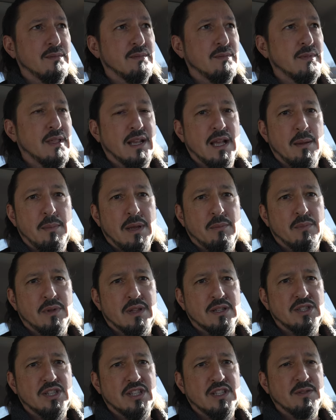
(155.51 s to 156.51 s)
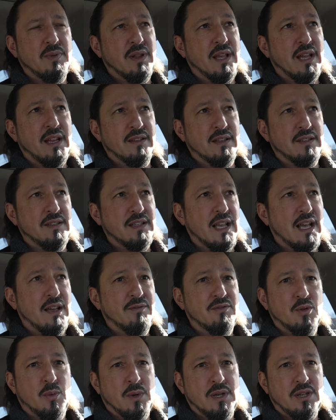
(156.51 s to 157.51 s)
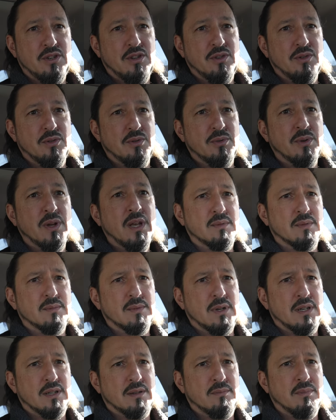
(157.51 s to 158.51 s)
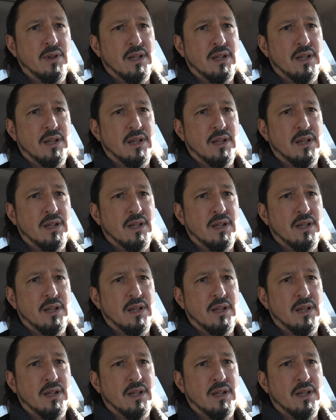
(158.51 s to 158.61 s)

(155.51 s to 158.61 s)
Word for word: thing I made with the cheese plate and then the F22 uh,